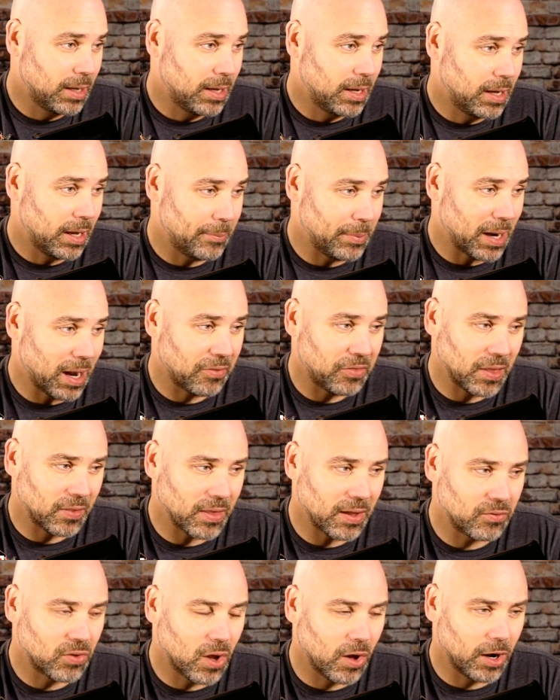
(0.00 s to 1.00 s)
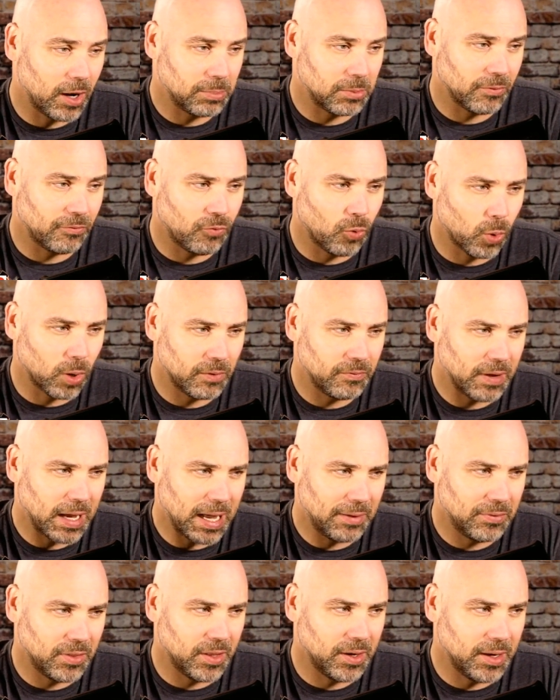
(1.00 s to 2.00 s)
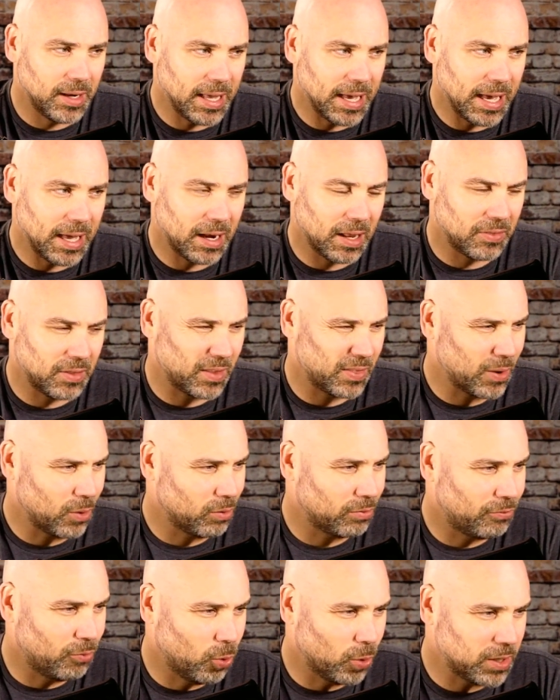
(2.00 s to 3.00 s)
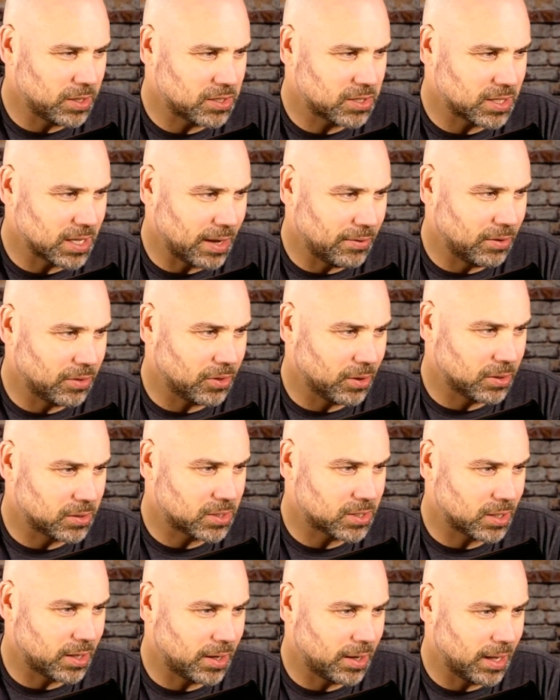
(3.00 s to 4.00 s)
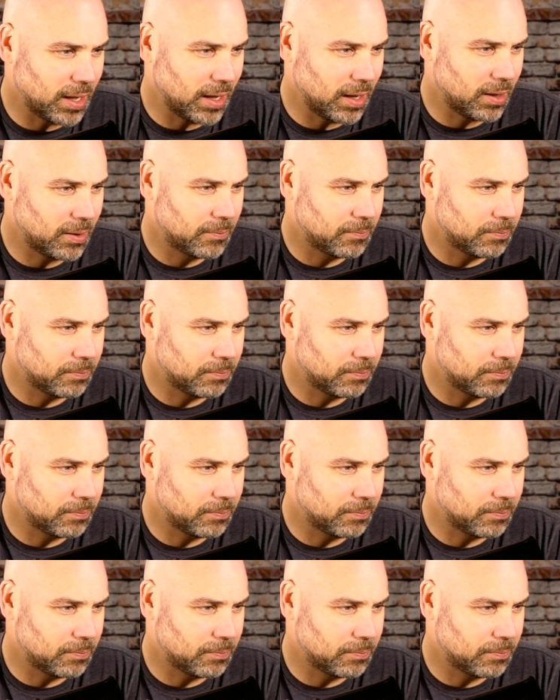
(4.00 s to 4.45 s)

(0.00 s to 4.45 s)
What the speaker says: I mean, I think they've gone up to 45 in the net, and I think they were 47th on Sunday,